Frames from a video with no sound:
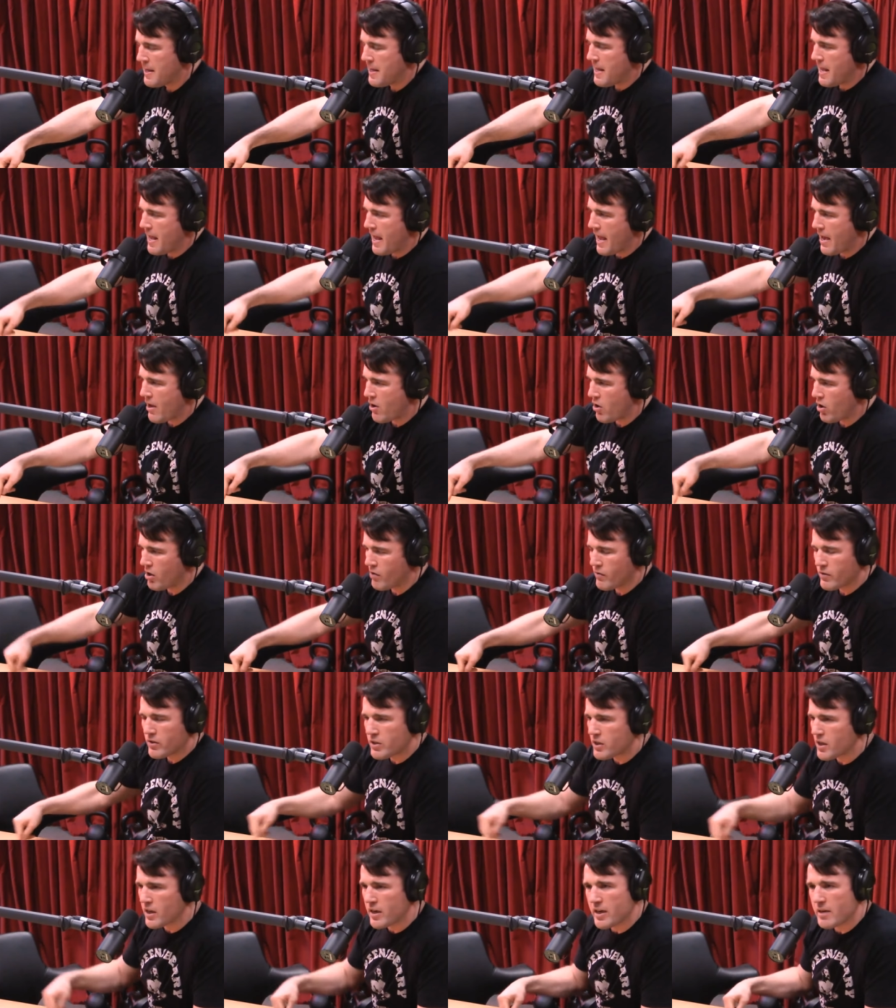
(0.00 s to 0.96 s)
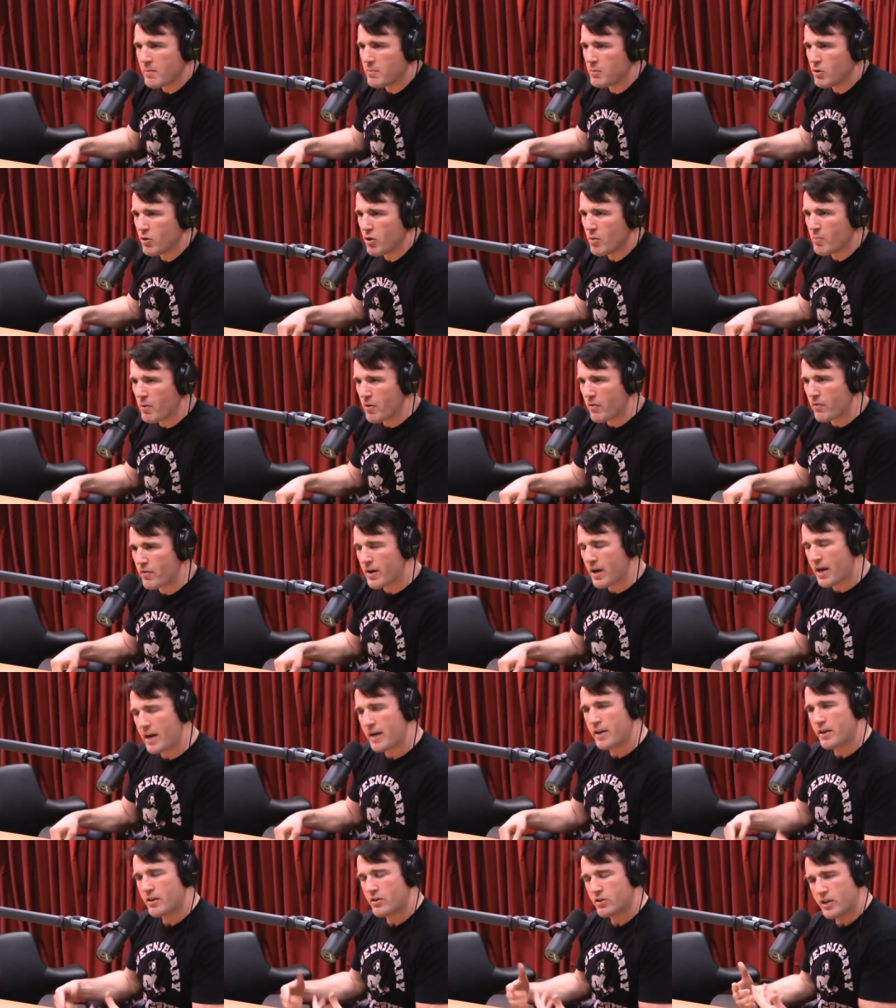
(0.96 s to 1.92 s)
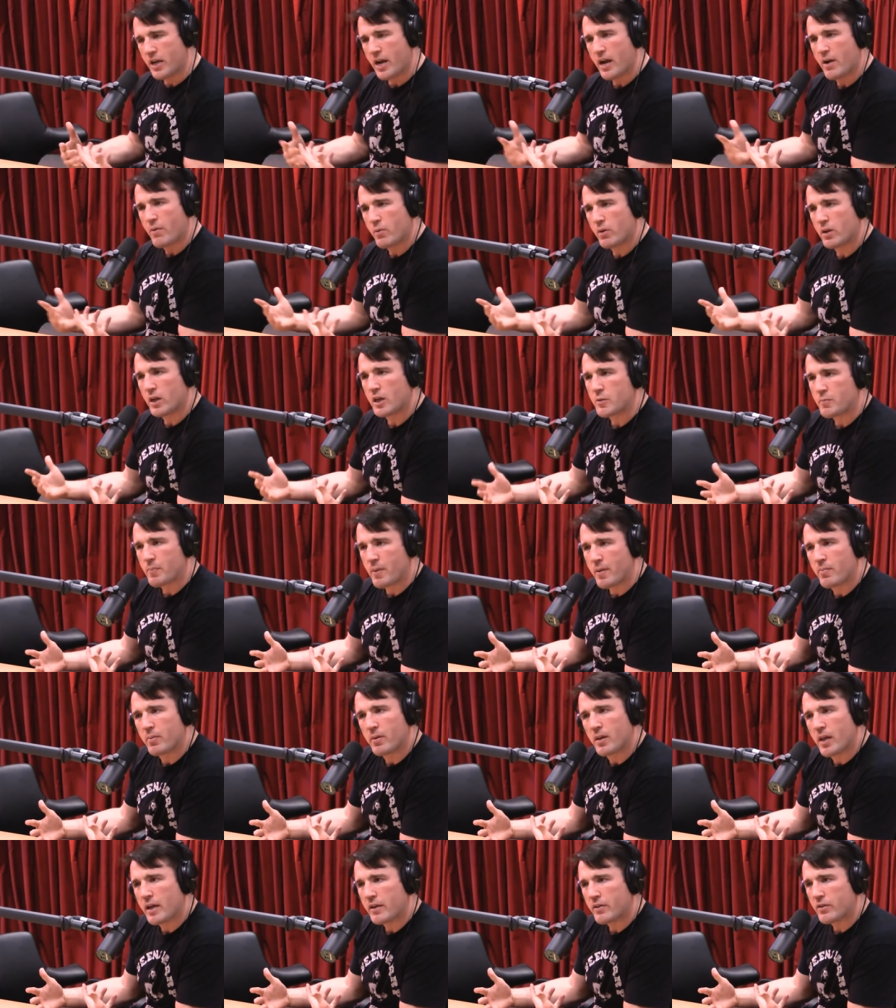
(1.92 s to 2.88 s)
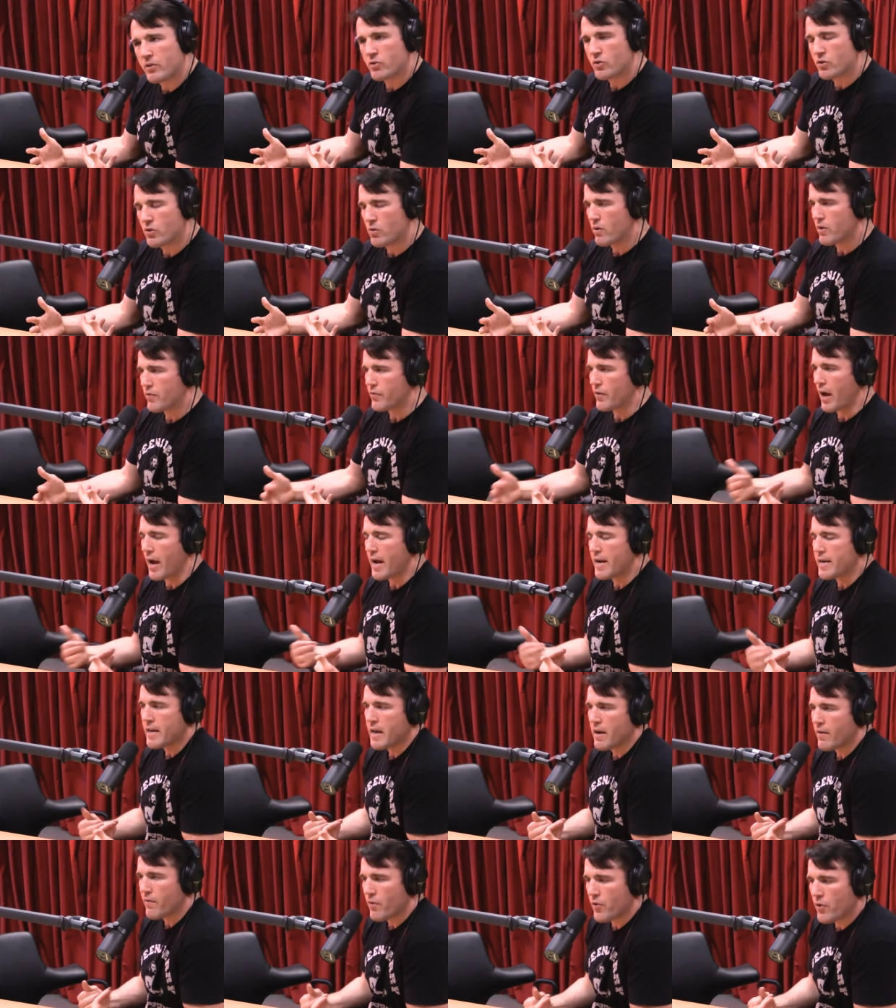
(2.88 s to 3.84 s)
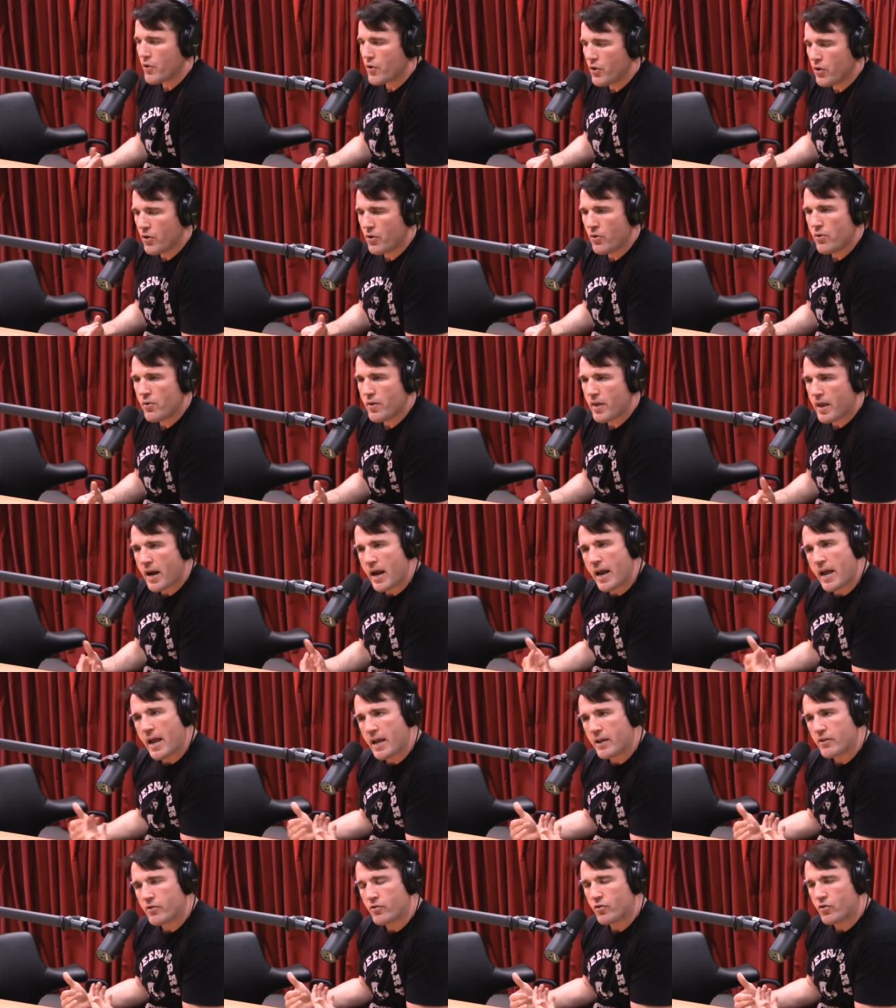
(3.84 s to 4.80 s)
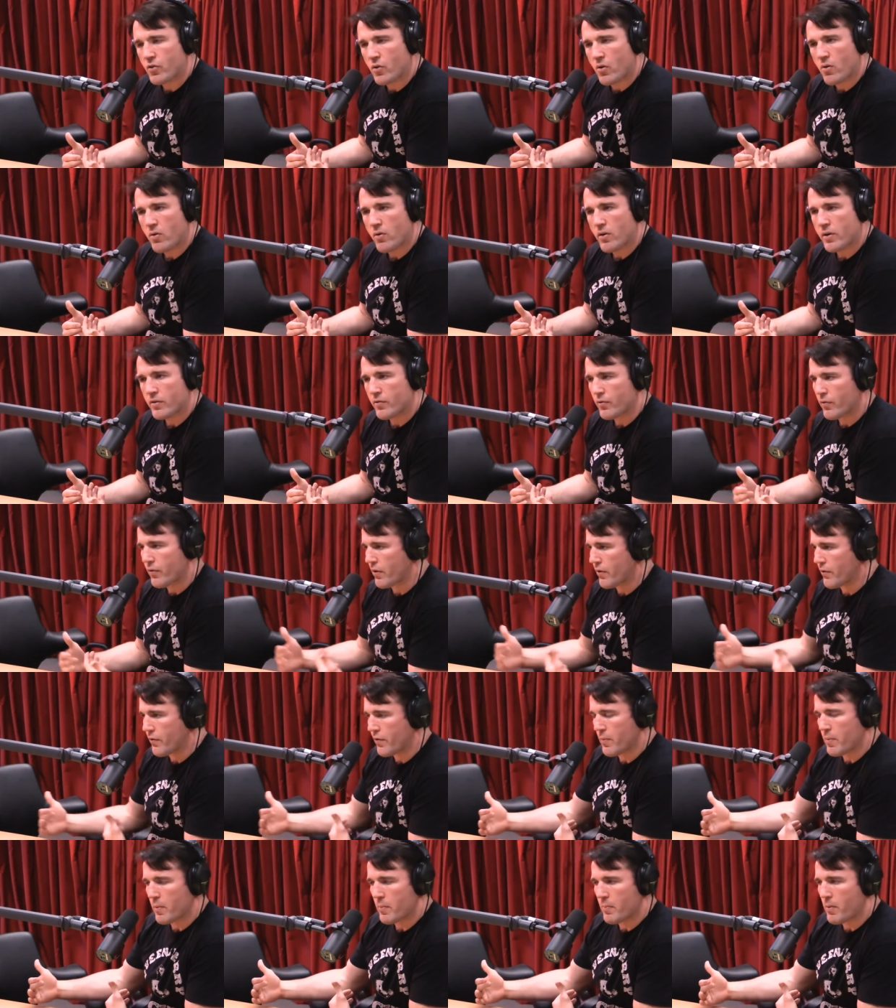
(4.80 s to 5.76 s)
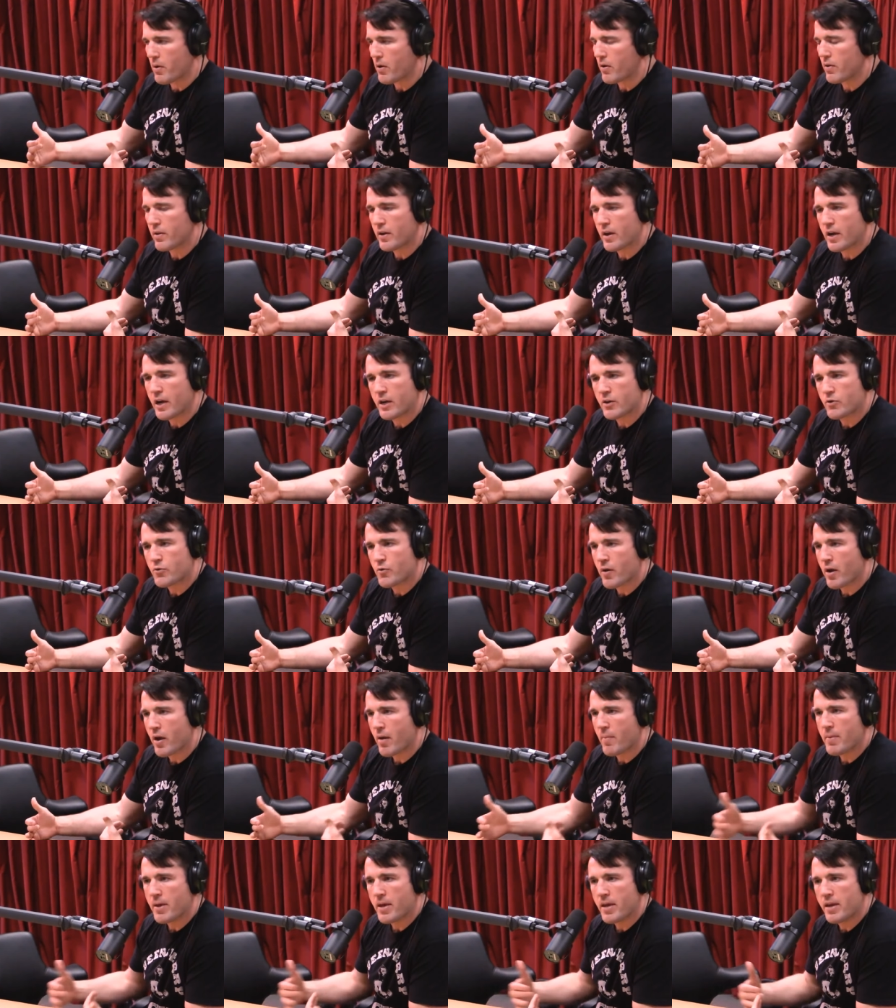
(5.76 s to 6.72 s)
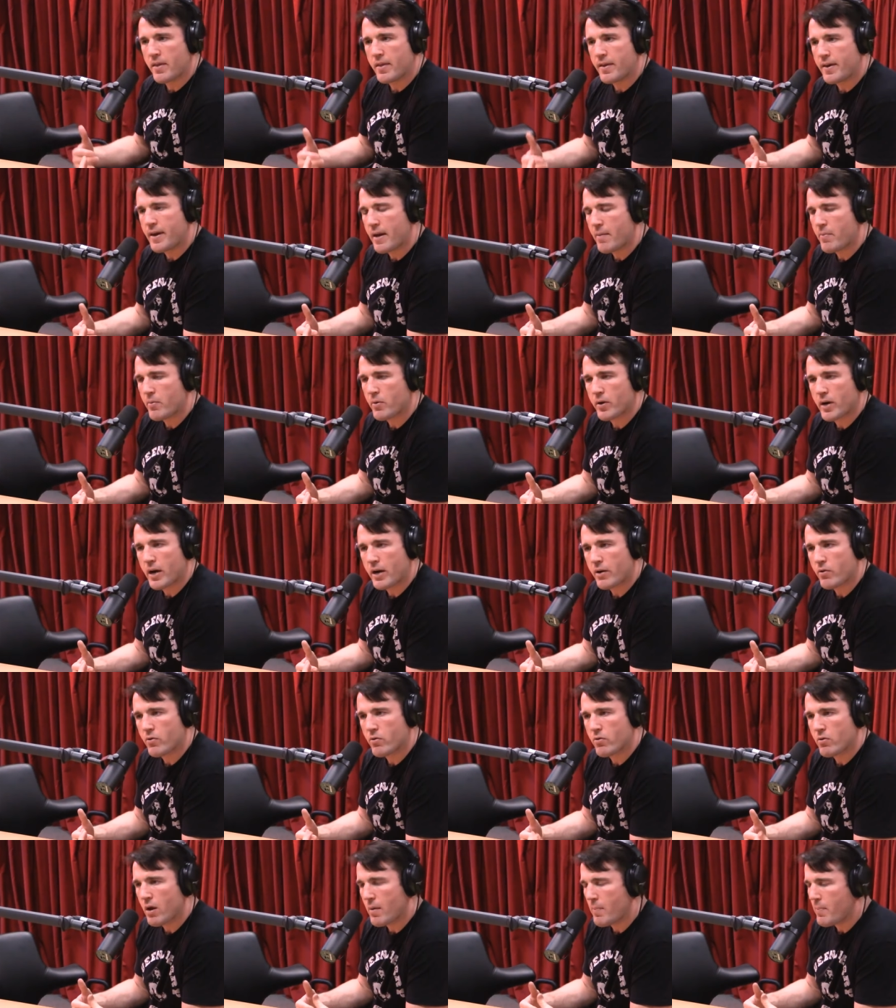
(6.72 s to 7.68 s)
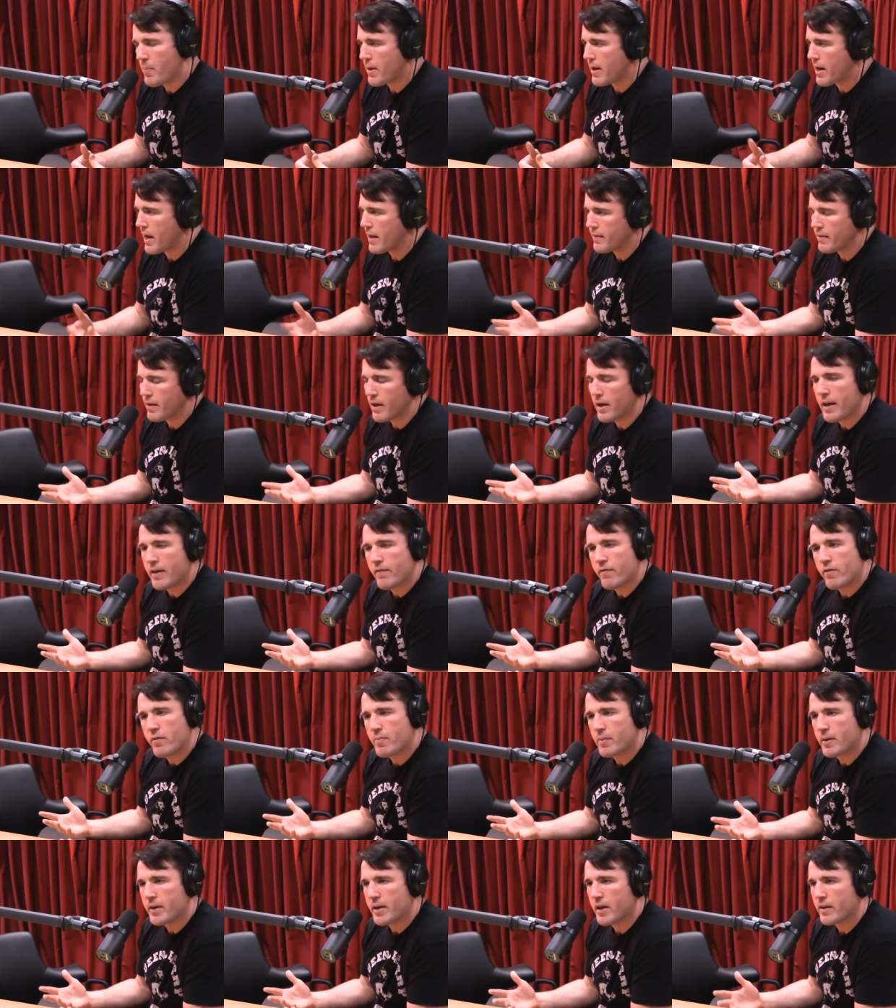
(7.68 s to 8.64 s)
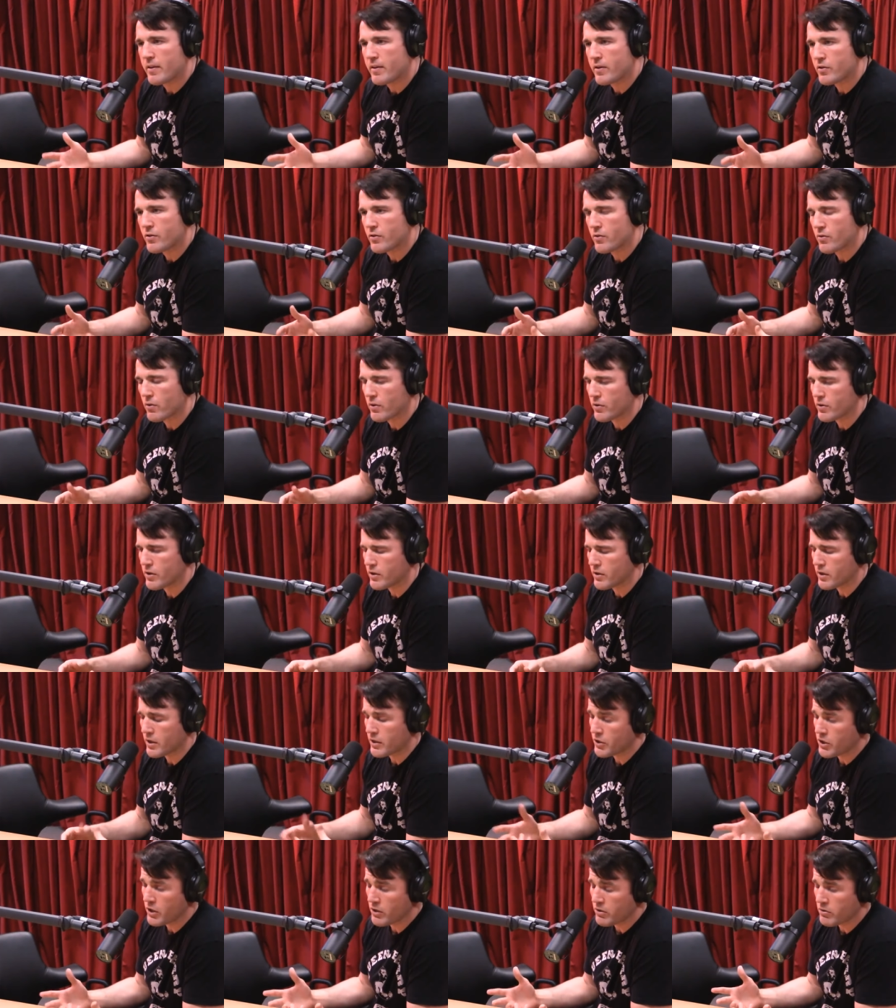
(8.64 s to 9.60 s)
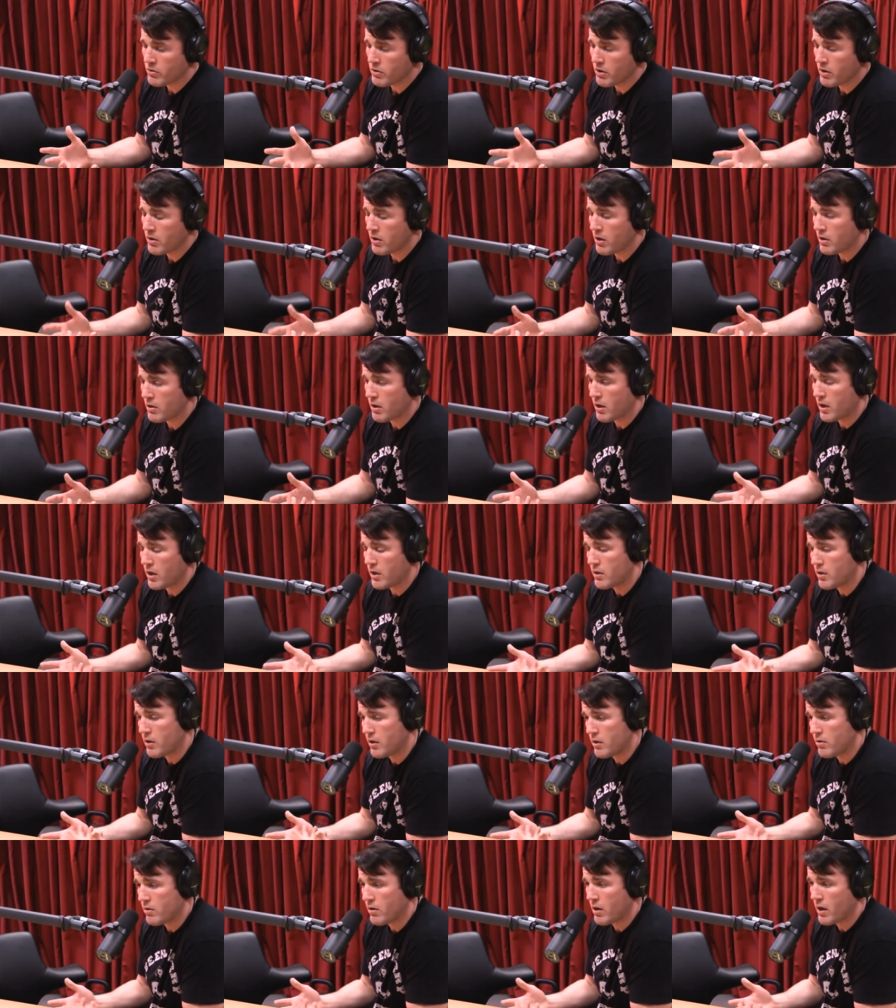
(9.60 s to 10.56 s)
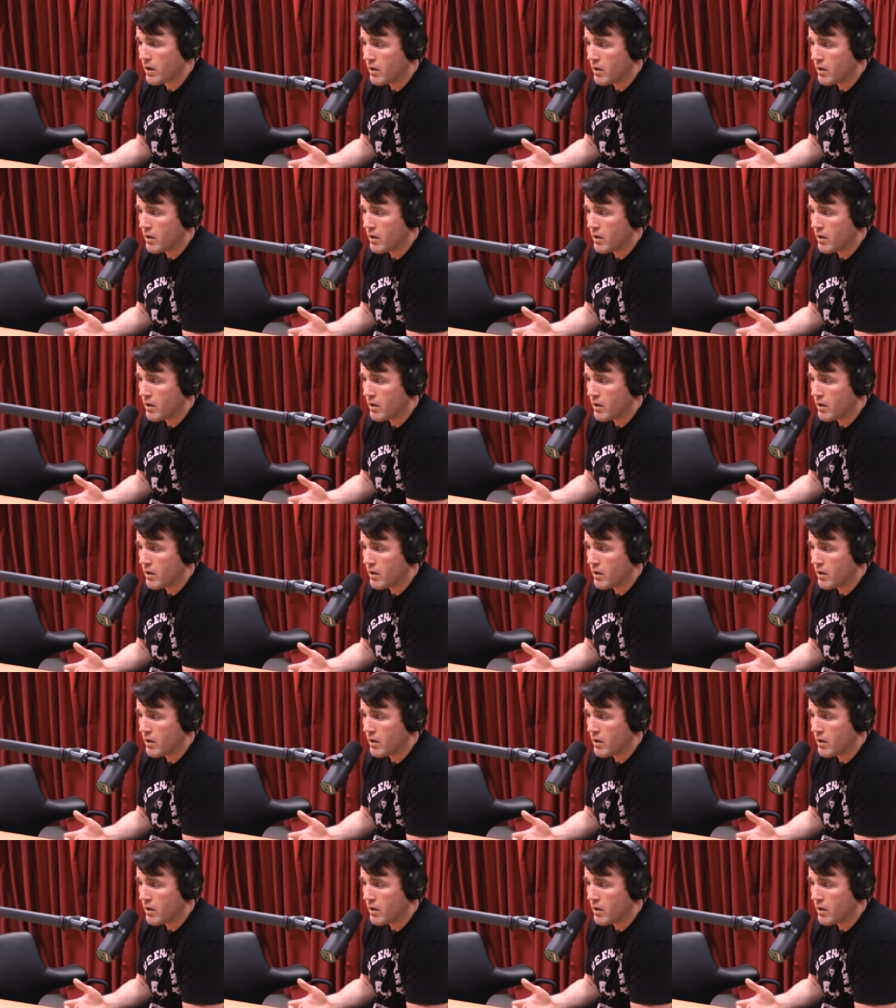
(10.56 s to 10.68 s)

And all of a sudden he blew up overnight. He goes, Yeah, I realized people like those stories. I never knew that I had stories from the part of the country I'm in and the neighborhood I grew up in. I thought everybody had these stories. He's like, Chael Sonnen. And I thought I'd tell you I